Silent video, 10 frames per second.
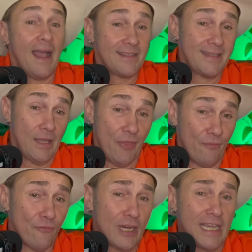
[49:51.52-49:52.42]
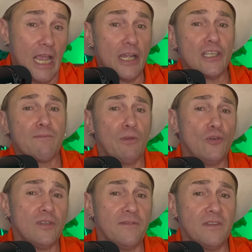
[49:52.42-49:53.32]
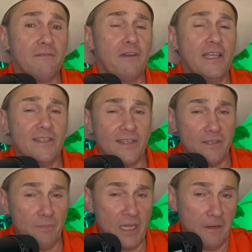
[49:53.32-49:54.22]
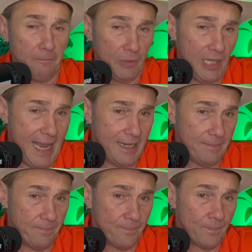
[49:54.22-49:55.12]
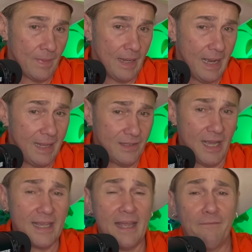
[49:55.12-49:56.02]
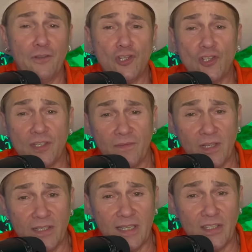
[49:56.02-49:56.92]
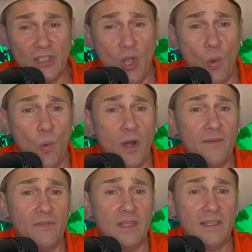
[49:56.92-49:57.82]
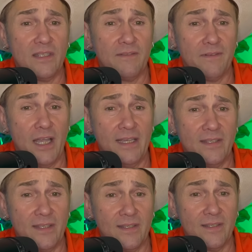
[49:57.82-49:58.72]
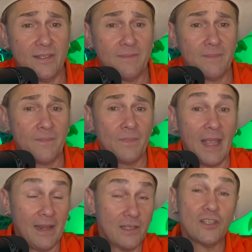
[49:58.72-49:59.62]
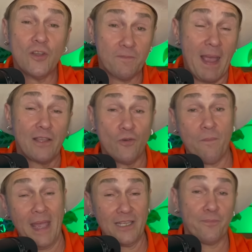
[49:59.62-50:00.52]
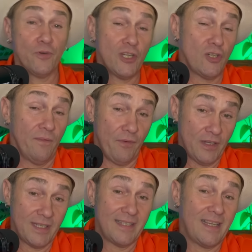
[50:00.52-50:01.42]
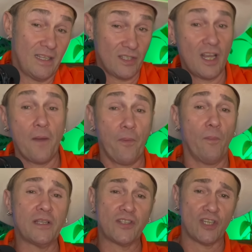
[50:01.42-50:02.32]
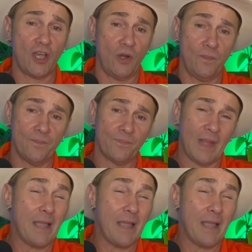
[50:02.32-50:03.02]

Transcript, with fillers: see 3 explosive devices being planted, and I had visions of this. I saw one of these devices, and this goes back to a past prediction, friends. I said this a couple months ago. I